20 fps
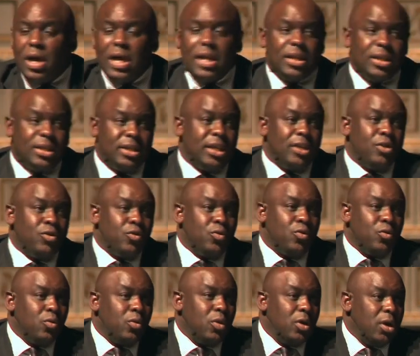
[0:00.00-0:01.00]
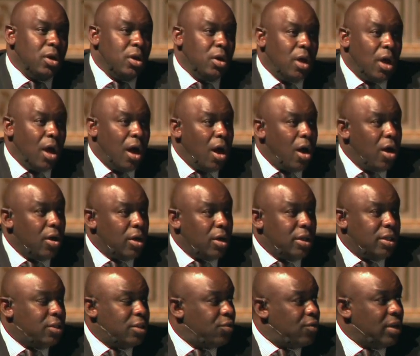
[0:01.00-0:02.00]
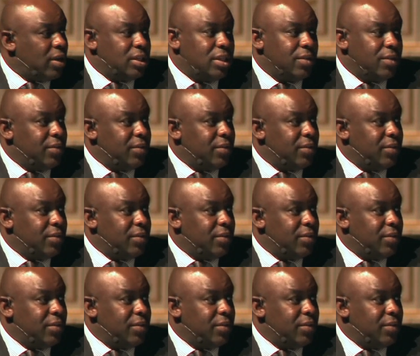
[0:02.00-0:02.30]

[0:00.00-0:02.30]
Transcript: And the central thrust